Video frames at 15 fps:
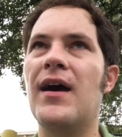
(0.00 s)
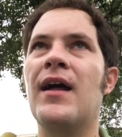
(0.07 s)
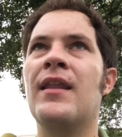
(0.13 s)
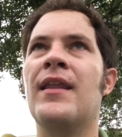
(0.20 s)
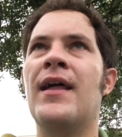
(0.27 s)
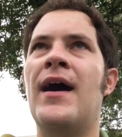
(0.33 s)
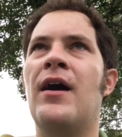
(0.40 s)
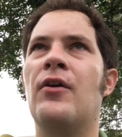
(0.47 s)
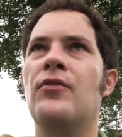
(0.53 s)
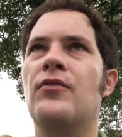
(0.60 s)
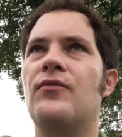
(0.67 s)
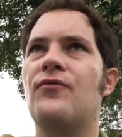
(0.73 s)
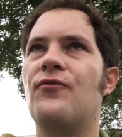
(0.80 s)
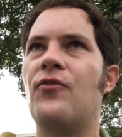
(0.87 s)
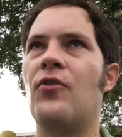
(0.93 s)
allowed
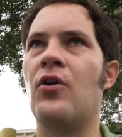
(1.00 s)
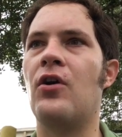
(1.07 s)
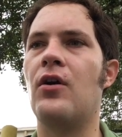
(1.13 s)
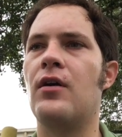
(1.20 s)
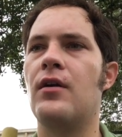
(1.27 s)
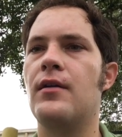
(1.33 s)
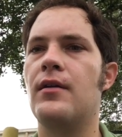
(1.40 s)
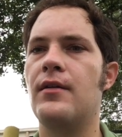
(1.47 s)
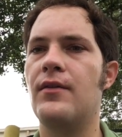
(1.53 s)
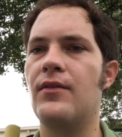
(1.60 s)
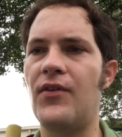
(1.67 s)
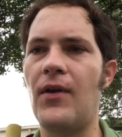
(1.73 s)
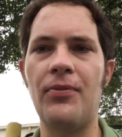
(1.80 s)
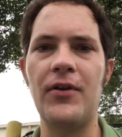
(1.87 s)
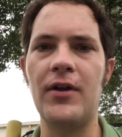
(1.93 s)
for
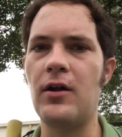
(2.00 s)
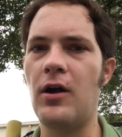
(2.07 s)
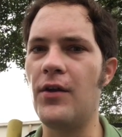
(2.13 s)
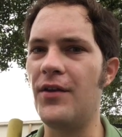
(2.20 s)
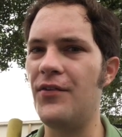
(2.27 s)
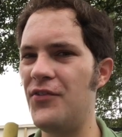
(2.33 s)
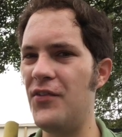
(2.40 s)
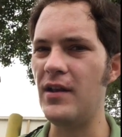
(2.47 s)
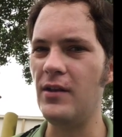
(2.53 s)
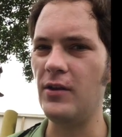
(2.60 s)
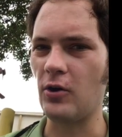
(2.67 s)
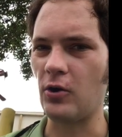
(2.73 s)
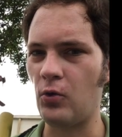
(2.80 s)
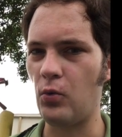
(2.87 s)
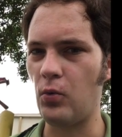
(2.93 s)
something called a
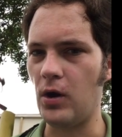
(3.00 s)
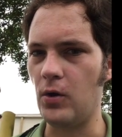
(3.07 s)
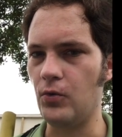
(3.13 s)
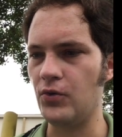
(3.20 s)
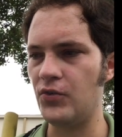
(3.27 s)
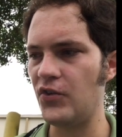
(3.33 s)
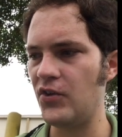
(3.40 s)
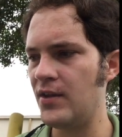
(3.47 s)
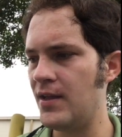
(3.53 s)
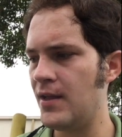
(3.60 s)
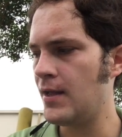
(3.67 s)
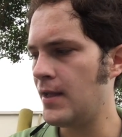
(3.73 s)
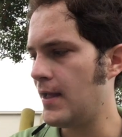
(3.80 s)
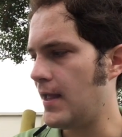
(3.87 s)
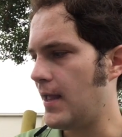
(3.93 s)
senior quote.
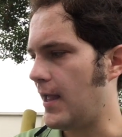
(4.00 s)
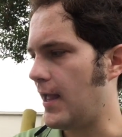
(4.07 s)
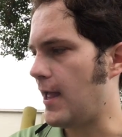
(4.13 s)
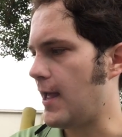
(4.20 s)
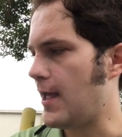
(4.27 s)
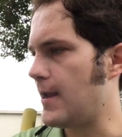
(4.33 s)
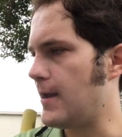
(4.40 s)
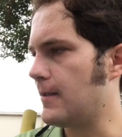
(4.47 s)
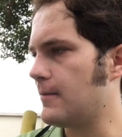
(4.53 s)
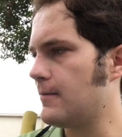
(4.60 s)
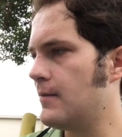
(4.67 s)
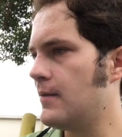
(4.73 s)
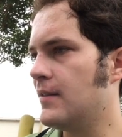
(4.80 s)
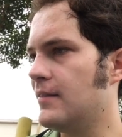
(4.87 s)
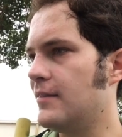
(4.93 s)
And
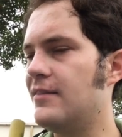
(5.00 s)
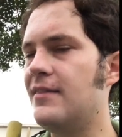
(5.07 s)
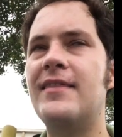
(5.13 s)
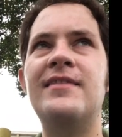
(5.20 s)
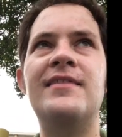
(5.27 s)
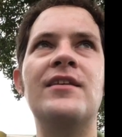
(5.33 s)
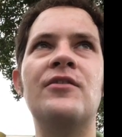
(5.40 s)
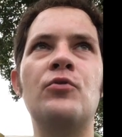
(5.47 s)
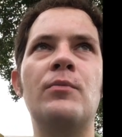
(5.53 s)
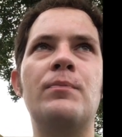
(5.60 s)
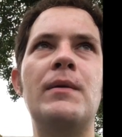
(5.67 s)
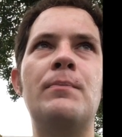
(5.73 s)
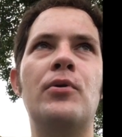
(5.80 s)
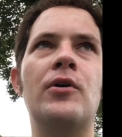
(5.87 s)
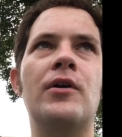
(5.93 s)
this would
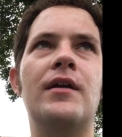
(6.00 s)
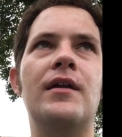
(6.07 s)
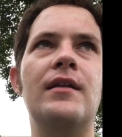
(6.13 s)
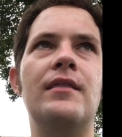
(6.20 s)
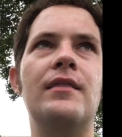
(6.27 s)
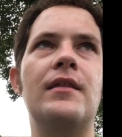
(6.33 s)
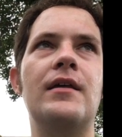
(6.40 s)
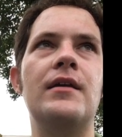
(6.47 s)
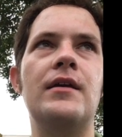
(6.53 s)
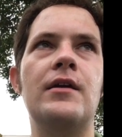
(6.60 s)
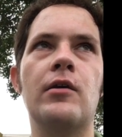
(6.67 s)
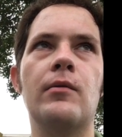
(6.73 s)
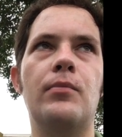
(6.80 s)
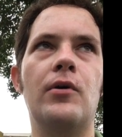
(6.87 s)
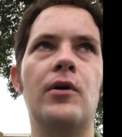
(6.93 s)
be put in the
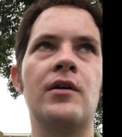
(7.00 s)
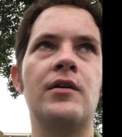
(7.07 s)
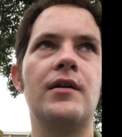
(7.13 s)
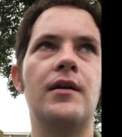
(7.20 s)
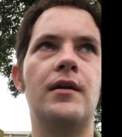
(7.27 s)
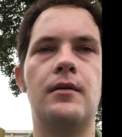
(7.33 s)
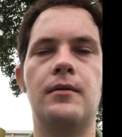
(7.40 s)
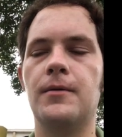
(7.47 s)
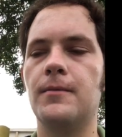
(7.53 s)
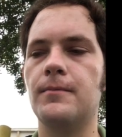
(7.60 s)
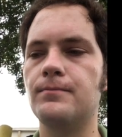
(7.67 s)
yearbook. And